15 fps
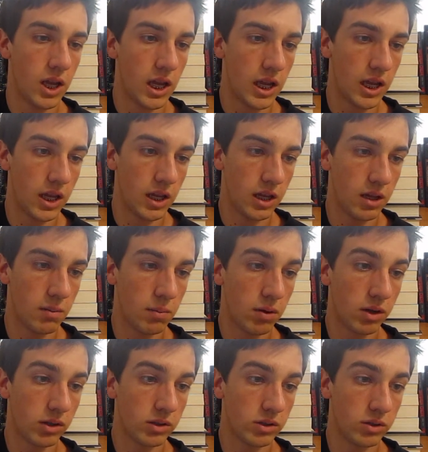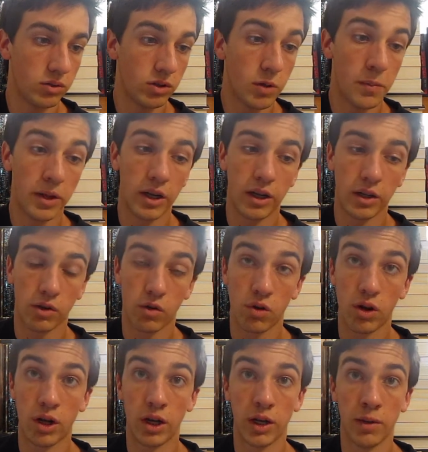a person who committed a
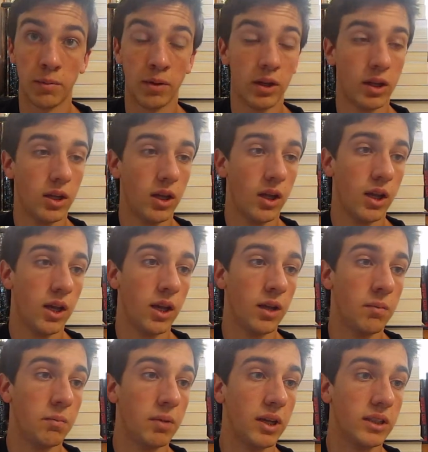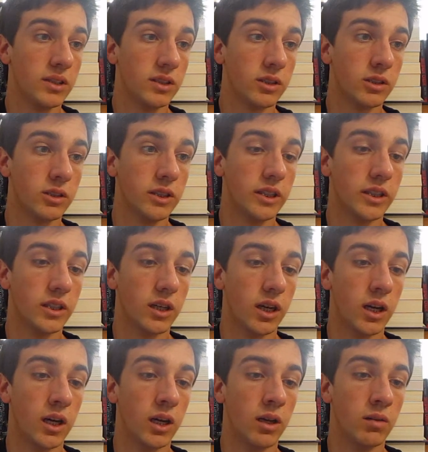crime, and basically
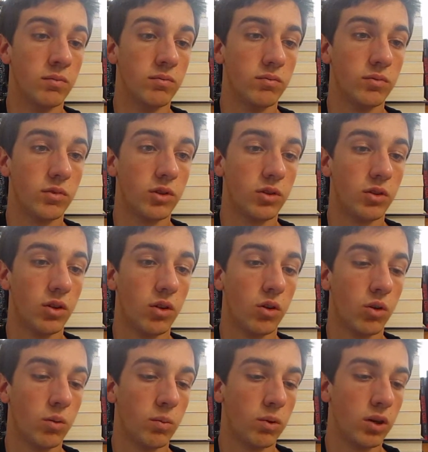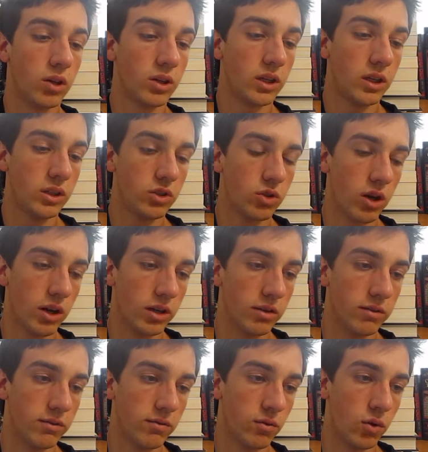the whole book he's trying to
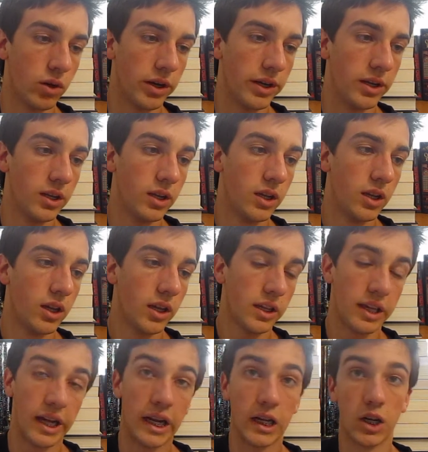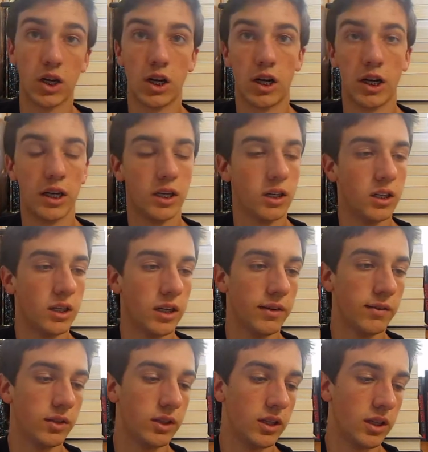avoid getting caught and
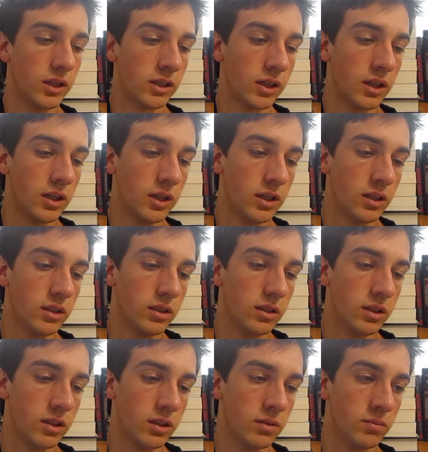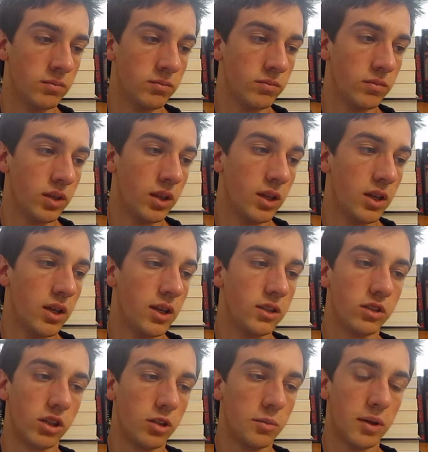everything, and it's
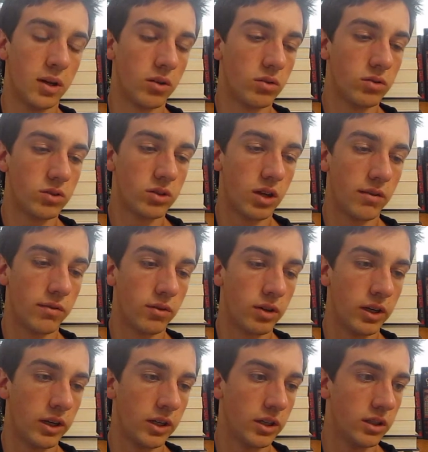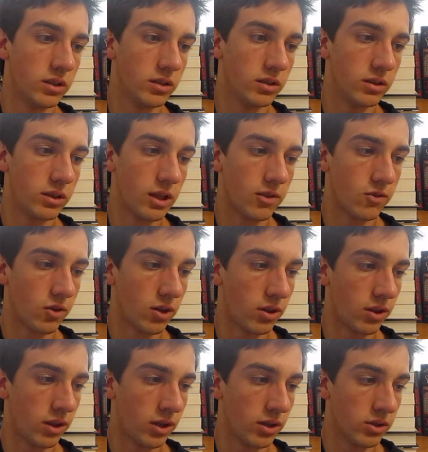all about suffering and that sort of
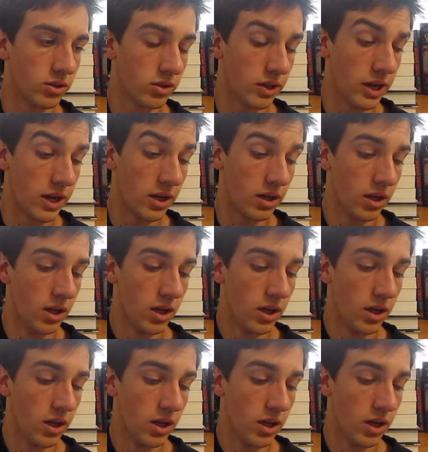thing. So yeah.